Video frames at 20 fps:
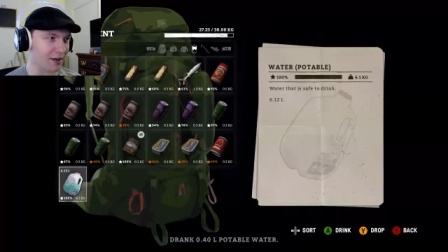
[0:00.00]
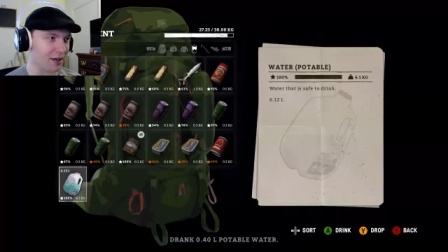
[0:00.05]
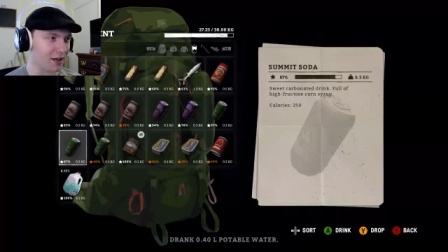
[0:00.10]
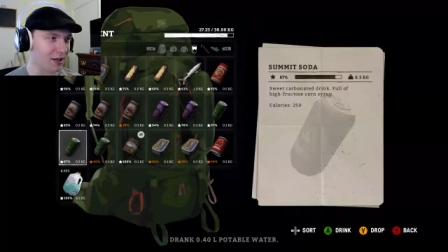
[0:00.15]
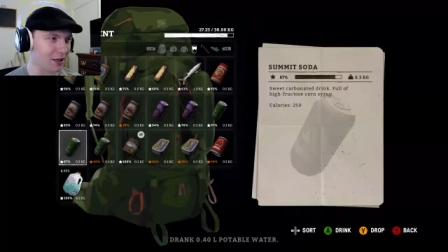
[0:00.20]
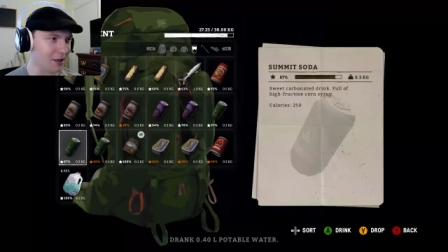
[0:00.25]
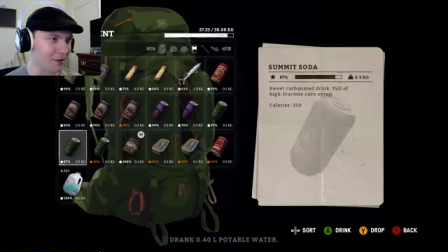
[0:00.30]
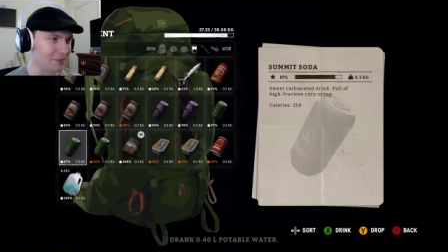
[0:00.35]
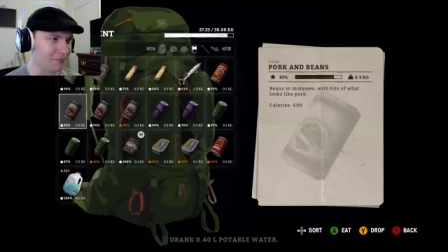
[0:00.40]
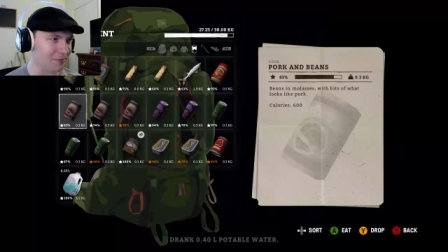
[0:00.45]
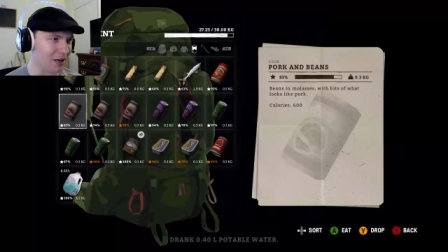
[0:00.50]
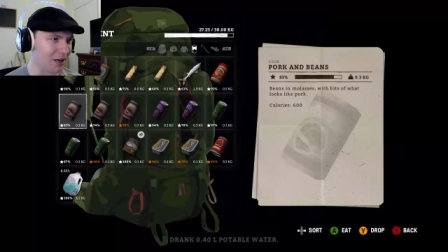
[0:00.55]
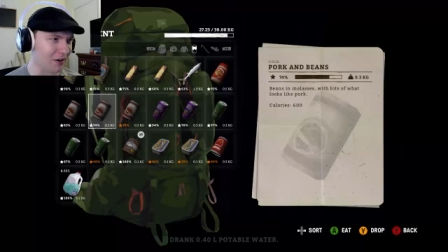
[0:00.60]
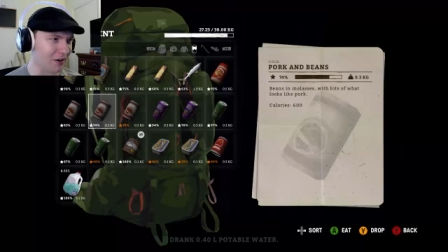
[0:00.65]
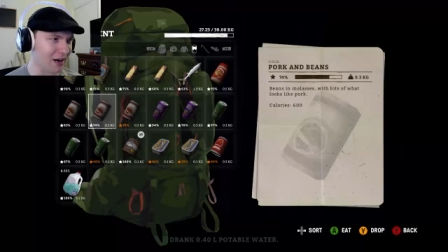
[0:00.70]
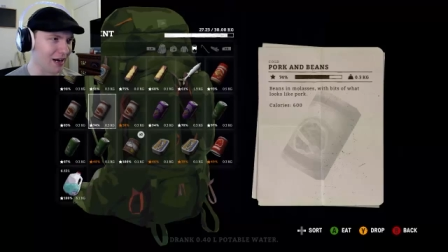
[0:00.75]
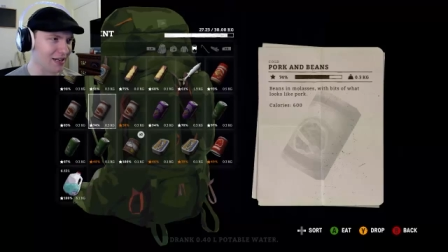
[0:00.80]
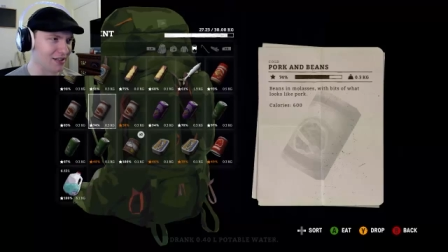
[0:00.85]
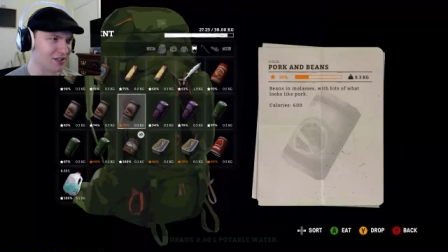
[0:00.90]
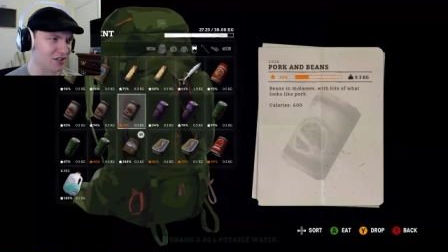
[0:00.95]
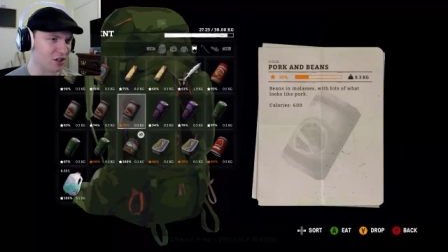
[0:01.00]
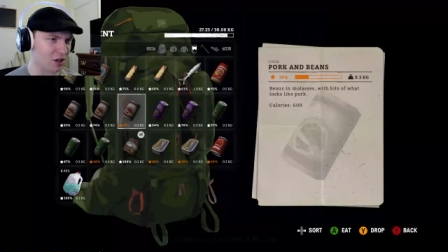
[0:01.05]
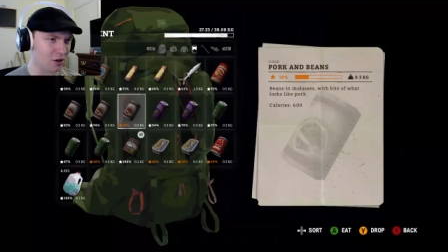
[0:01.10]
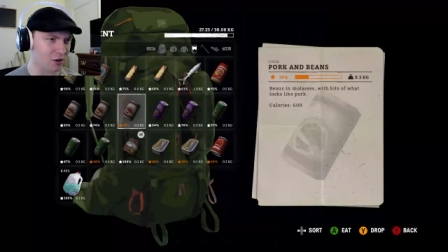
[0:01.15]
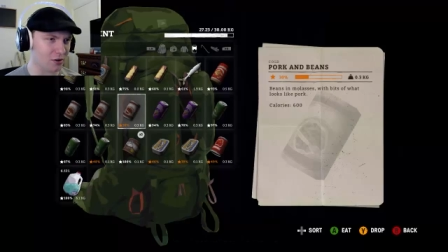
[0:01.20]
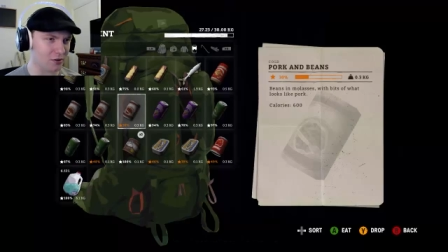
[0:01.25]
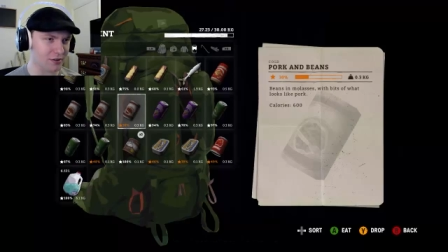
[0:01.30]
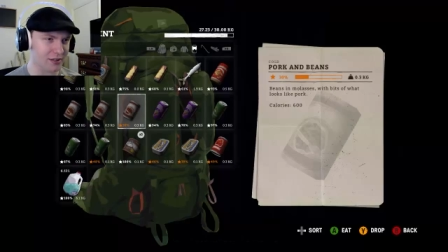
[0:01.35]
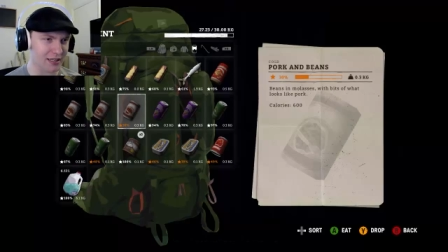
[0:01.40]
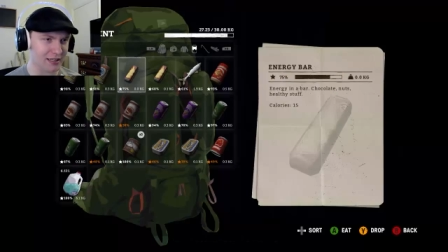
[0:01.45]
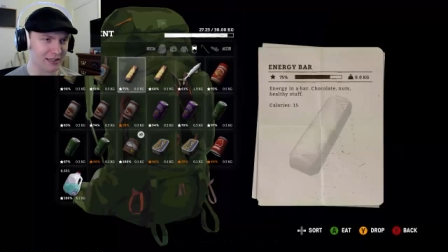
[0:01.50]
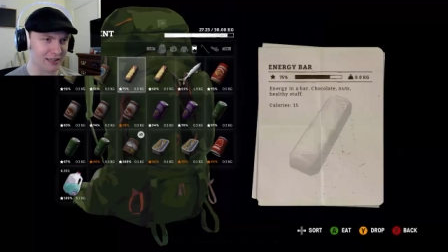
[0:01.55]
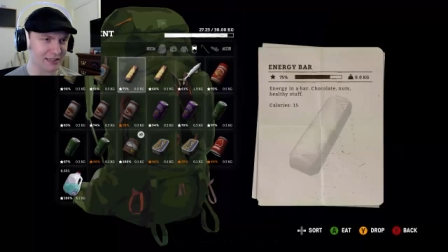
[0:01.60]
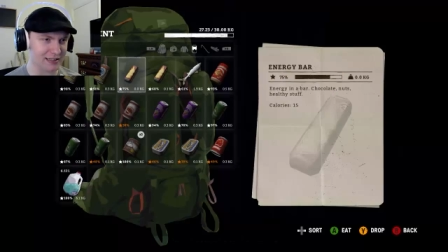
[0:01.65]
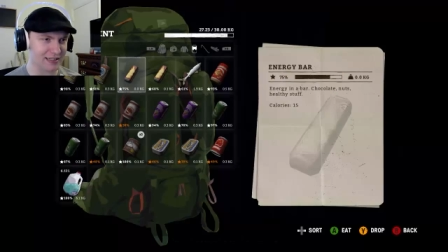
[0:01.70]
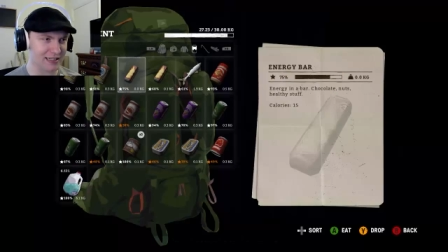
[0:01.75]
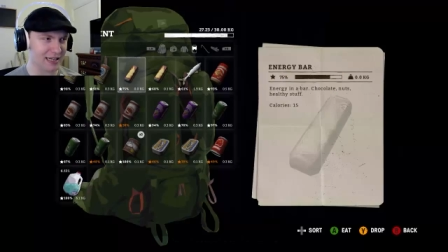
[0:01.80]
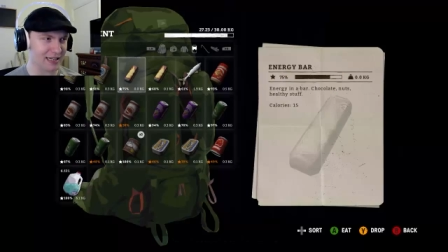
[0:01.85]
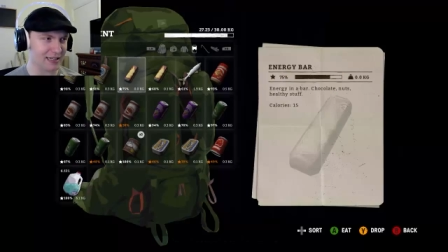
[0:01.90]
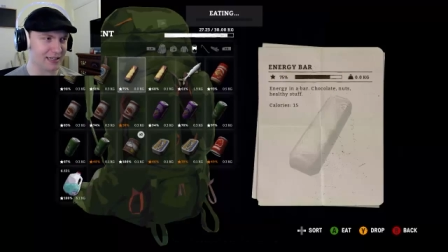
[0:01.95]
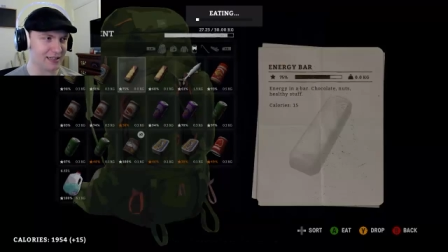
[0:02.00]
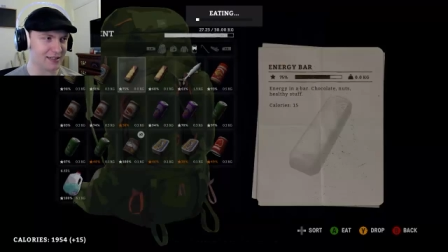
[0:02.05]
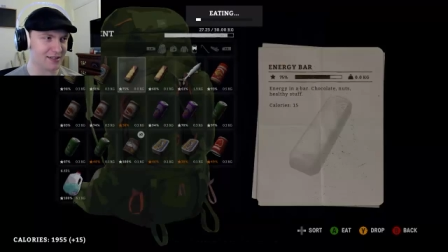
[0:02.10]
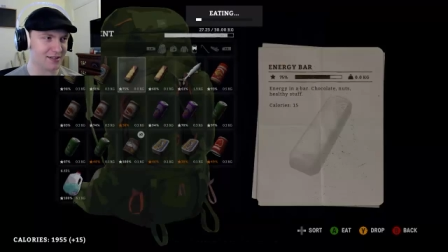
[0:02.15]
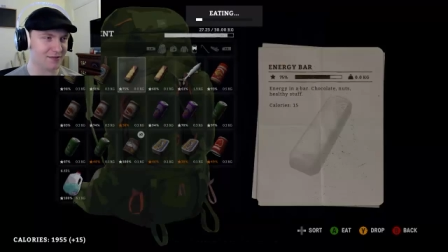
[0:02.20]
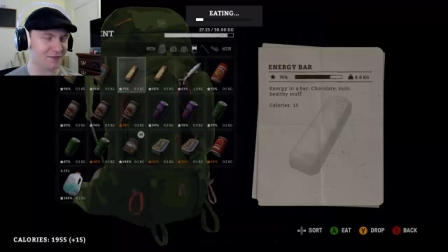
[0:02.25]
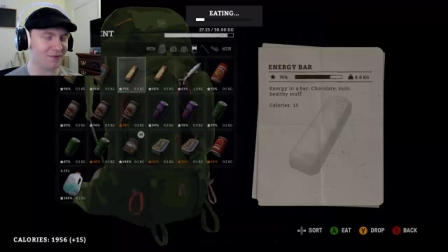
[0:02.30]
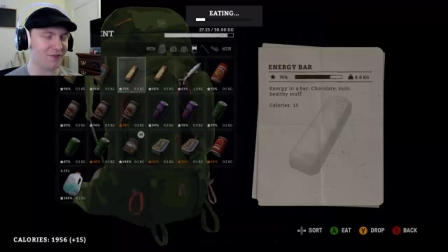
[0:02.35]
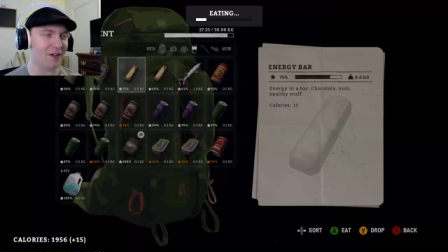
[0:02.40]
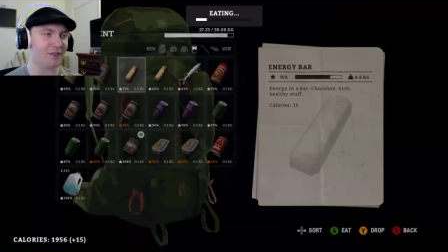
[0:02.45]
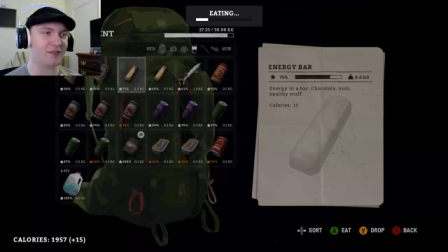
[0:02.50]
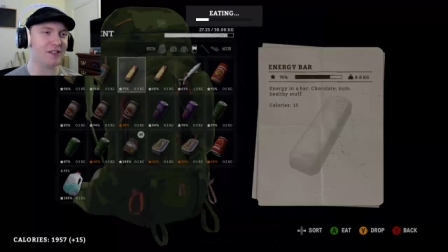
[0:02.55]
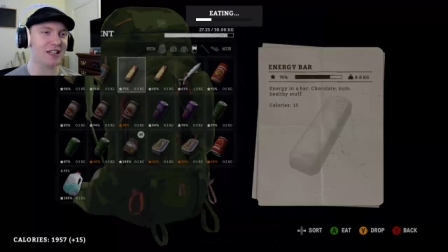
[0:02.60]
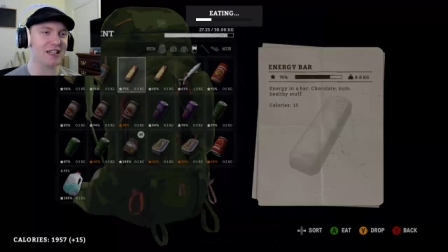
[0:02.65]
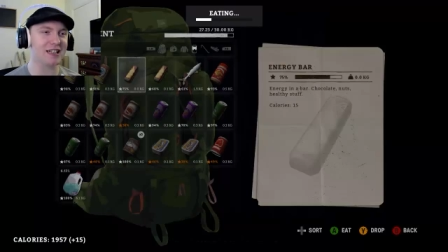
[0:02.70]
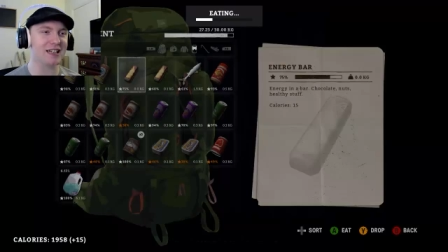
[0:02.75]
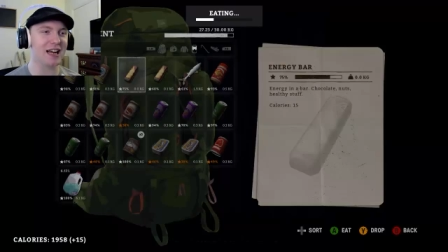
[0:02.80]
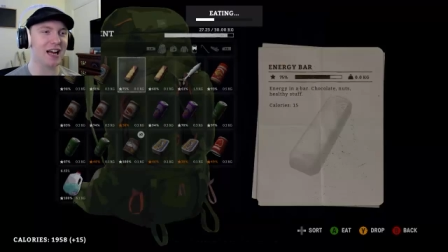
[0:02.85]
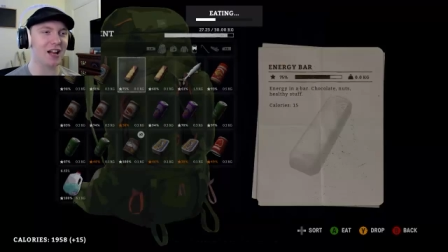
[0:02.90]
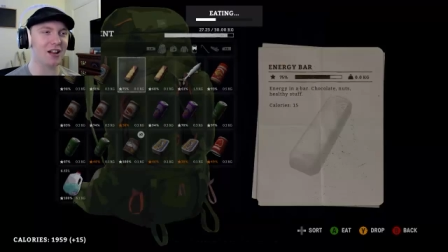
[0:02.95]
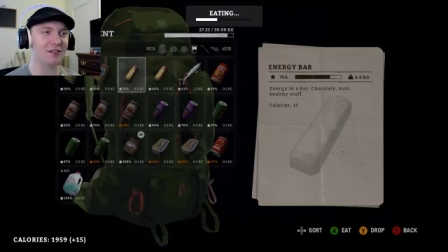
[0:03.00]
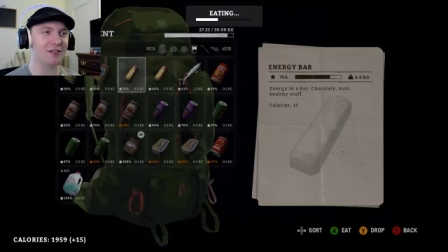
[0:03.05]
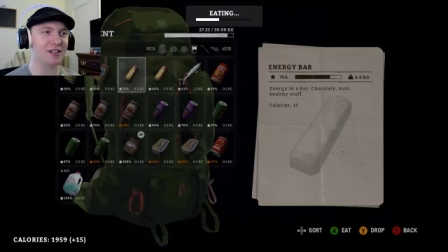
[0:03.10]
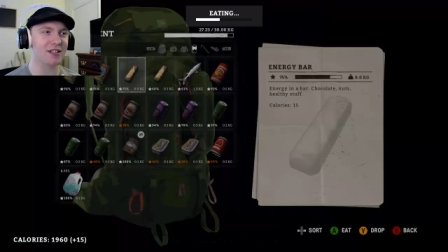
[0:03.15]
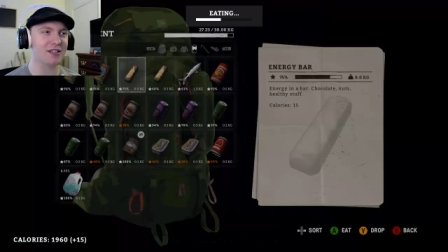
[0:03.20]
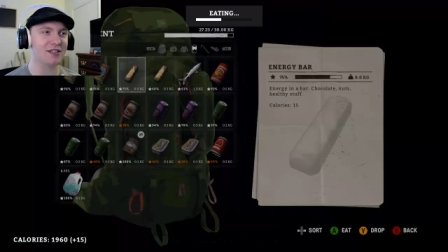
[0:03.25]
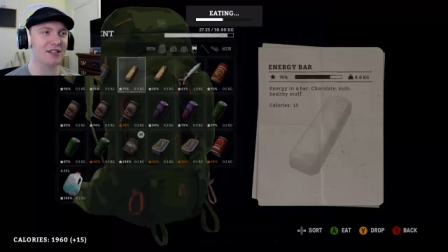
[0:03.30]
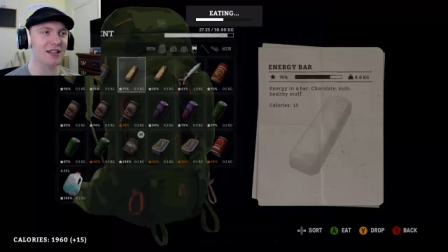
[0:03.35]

Um, all right, so then let's get this 15 calories.